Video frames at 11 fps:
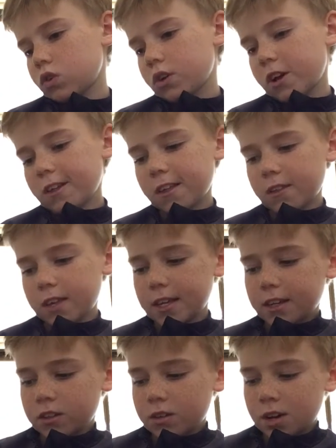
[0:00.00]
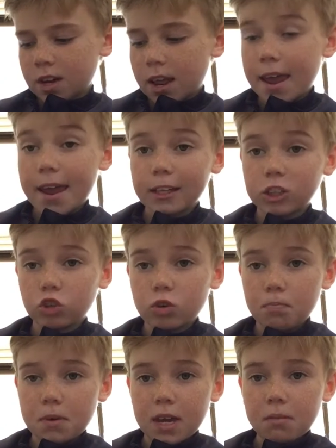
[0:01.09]
and then he does an extra
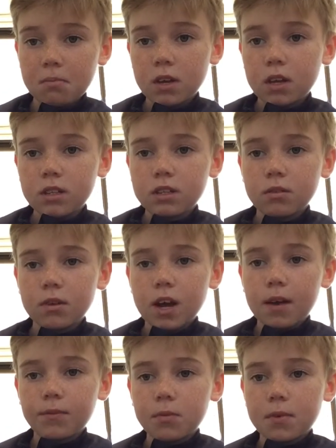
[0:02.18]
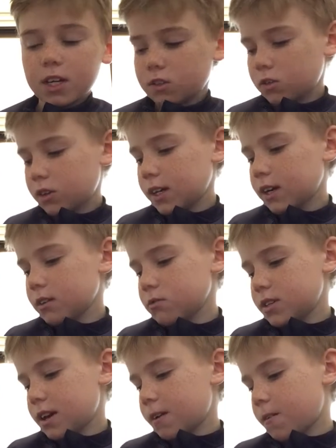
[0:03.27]
beam to make sure he goes
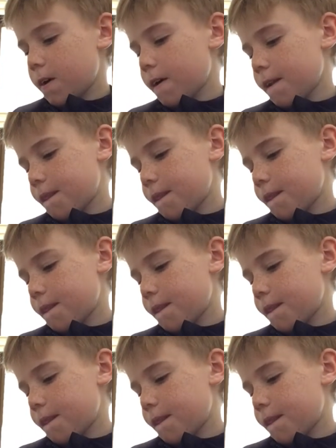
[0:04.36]
down there.